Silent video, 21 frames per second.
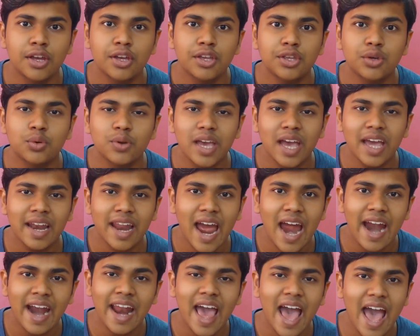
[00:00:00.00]
you can
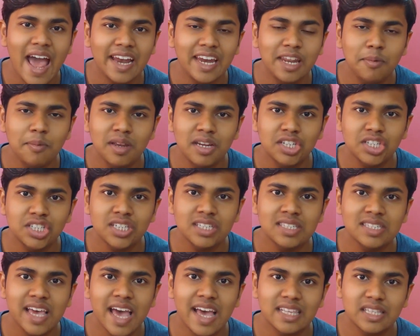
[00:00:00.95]
add
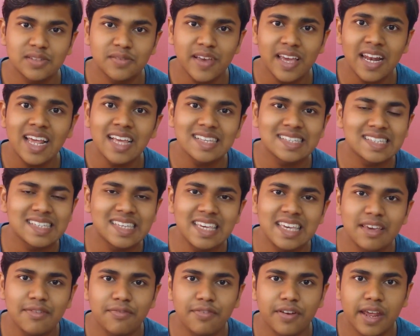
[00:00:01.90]
animations as well as
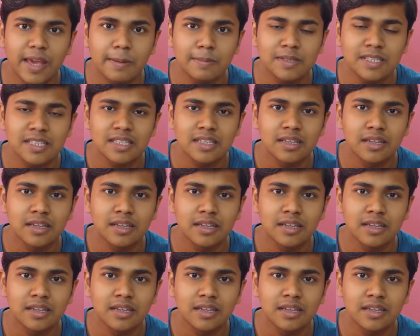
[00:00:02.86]
keyframes,